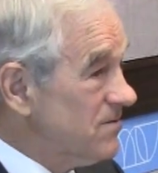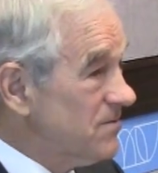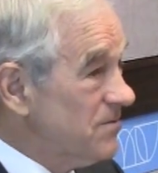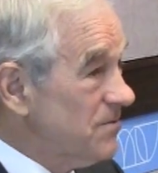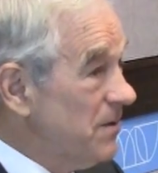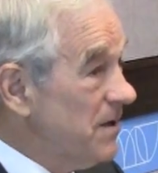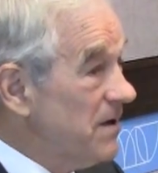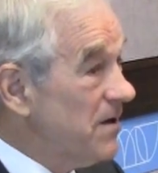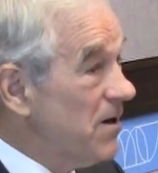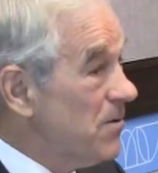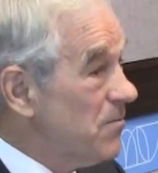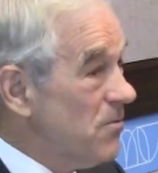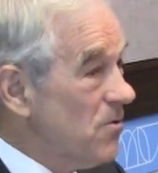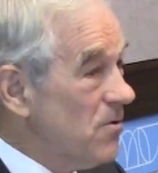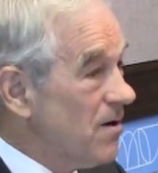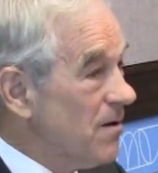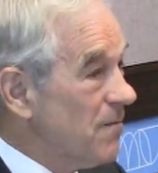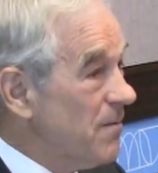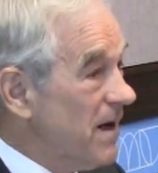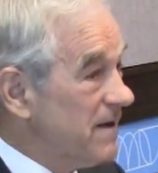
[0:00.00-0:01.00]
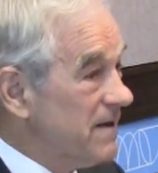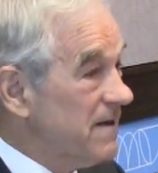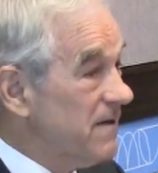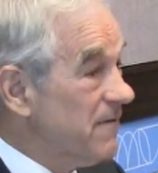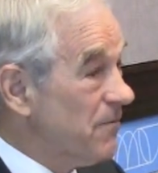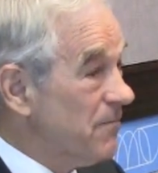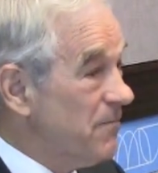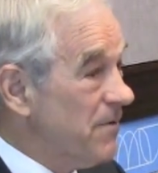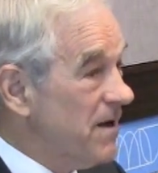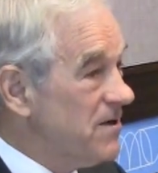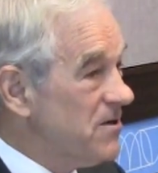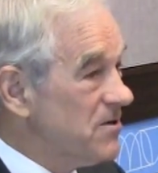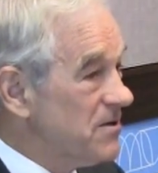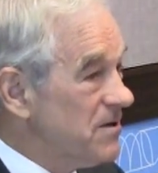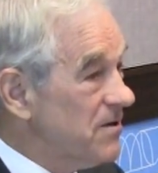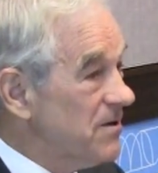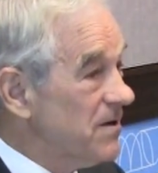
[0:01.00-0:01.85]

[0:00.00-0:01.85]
we know more about the information.